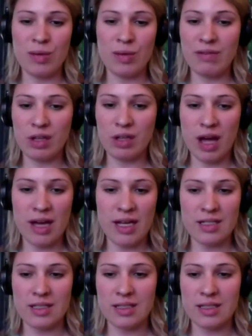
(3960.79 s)
We have
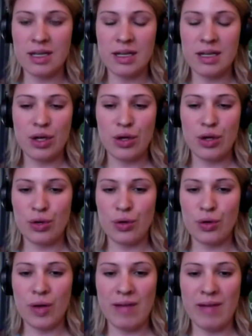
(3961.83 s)
clients
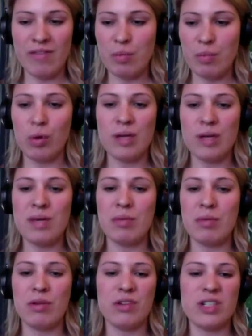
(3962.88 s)
who have employed
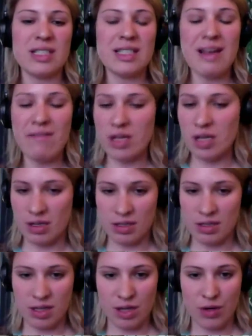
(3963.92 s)
people for 7
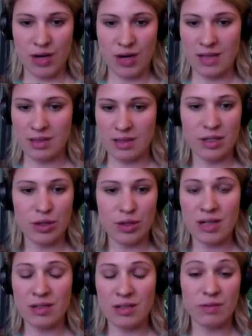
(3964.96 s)
years on Odesk as
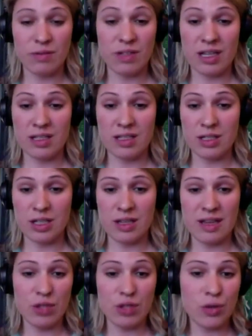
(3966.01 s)
Odesk freelancers, and
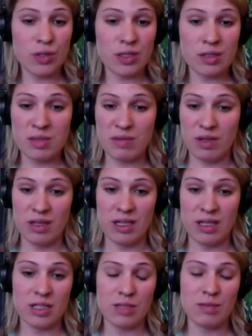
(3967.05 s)
they've chosen to be
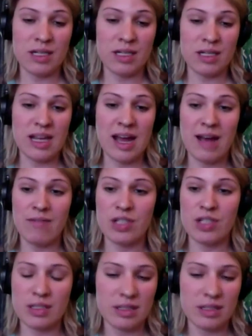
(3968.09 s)
freelancers because they have just